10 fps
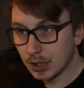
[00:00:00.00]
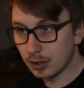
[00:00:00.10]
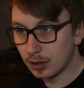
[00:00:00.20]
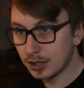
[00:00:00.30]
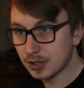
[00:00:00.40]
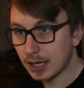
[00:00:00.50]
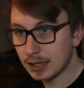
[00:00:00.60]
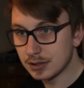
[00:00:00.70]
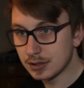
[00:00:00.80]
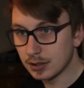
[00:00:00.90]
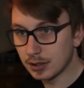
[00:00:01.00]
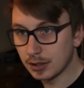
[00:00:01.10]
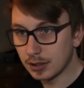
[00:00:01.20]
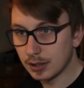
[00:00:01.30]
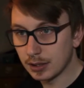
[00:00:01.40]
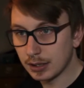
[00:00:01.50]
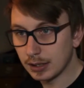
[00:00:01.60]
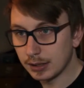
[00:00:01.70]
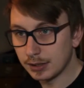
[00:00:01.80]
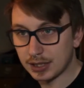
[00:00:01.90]
This case,
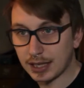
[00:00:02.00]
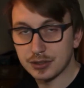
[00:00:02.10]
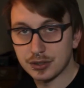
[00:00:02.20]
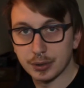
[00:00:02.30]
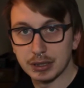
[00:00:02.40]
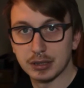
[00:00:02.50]
it just adds to it.